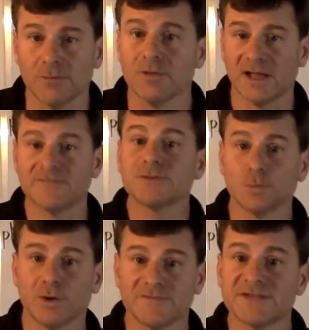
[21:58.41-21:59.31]
Well, I
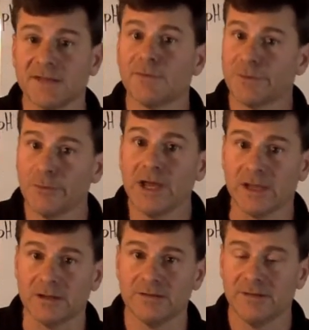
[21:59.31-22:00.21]
would have seen
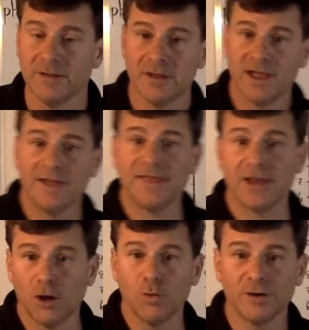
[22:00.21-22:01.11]
3, and they
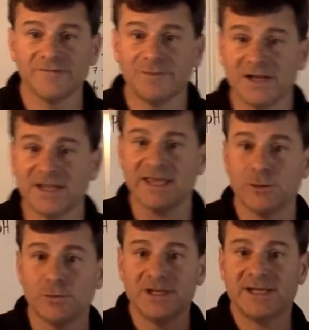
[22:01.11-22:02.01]
all would have been
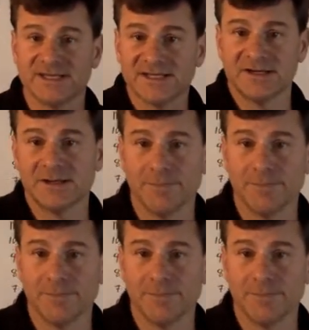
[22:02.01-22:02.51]
equidistant